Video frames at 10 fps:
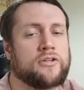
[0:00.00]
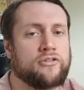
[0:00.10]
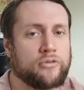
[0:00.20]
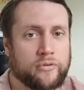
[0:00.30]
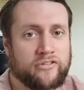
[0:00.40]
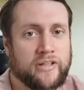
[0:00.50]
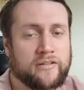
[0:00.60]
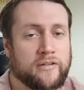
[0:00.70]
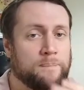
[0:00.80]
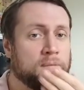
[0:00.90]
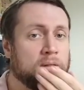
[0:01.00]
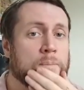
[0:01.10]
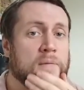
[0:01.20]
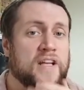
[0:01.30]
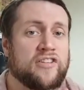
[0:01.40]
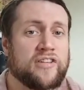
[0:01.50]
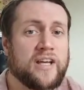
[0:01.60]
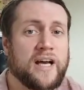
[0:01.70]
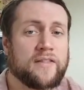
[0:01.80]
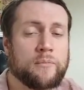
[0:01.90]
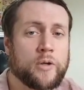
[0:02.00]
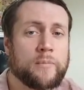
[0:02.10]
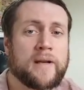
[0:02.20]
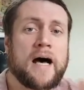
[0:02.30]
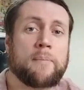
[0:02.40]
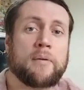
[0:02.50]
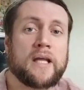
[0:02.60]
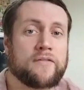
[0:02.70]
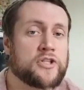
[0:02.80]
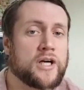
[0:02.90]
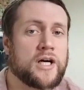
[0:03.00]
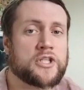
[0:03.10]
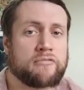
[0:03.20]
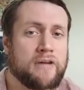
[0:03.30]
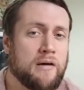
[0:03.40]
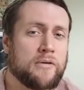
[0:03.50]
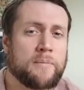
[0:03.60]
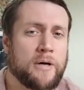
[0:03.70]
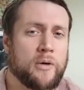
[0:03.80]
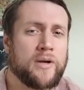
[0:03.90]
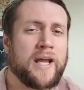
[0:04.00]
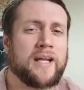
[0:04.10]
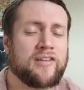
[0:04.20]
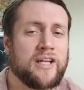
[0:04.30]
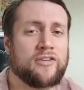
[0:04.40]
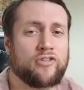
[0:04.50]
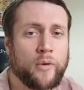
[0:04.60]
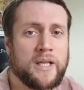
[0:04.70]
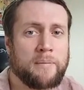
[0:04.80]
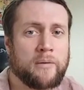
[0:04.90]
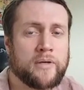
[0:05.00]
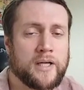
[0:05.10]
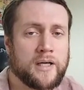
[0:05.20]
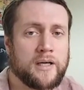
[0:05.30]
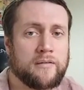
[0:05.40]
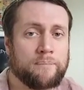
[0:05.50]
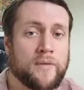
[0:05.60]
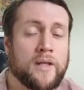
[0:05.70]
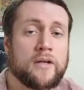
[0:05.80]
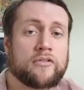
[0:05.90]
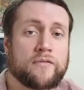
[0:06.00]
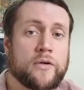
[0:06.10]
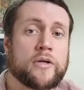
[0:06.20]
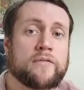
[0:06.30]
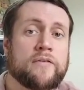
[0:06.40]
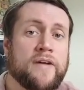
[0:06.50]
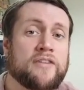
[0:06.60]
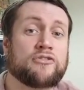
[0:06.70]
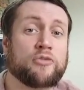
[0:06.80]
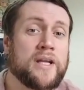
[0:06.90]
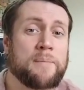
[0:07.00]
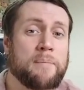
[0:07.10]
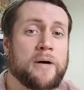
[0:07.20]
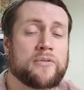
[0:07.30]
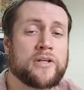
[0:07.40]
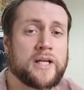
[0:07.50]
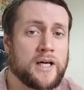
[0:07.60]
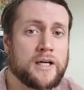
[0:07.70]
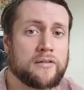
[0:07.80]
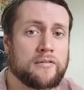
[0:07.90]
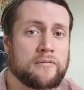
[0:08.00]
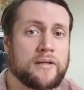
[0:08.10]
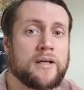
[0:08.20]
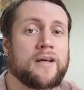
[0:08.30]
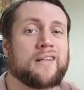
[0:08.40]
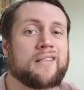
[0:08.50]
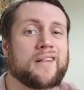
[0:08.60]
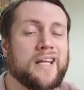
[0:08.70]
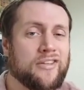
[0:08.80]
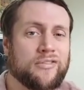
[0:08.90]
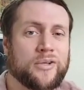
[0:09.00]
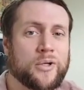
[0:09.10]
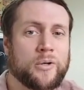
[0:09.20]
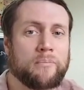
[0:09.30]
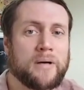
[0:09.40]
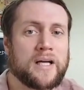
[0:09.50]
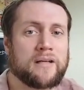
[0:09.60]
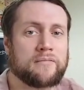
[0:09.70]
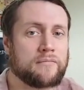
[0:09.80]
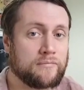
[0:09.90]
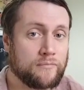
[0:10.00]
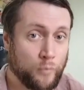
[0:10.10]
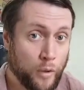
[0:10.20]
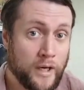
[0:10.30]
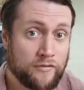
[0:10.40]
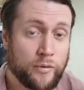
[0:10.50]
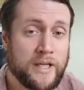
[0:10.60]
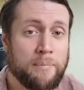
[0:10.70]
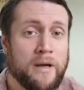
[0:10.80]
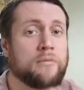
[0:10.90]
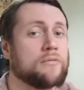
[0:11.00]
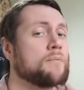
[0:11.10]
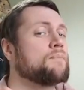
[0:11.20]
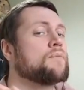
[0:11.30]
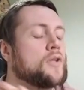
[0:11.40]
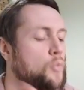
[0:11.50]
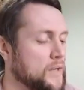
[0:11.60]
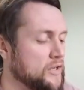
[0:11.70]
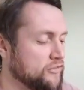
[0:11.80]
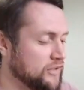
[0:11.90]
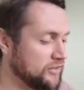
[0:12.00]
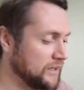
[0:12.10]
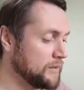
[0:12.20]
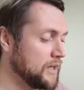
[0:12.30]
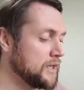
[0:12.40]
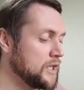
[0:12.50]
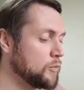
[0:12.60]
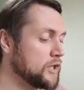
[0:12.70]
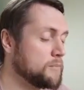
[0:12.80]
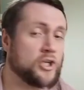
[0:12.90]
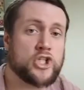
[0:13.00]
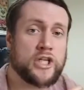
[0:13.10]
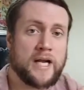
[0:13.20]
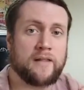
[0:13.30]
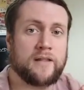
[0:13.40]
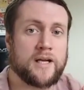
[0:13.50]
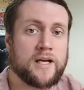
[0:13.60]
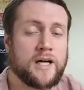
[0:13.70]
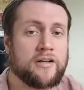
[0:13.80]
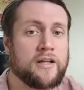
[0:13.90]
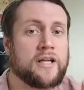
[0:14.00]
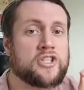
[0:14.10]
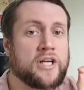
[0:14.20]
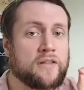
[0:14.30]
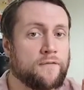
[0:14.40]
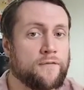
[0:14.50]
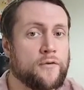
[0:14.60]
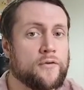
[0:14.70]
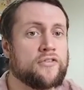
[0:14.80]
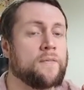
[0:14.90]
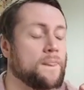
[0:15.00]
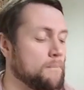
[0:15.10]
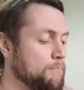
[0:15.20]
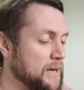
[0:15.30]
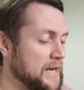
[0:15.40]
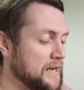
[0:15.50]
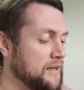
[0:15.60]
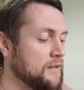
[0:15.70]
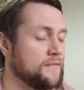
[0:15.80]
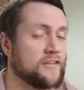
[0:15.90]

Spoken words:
don't send it. PSA at the moment, I believe, are charging around about £19-20 a card. So if you're going to invest £20 in a card that isn't going to come back worth £20, you're wasting your time. You want to be checking the card, check the front, the back, the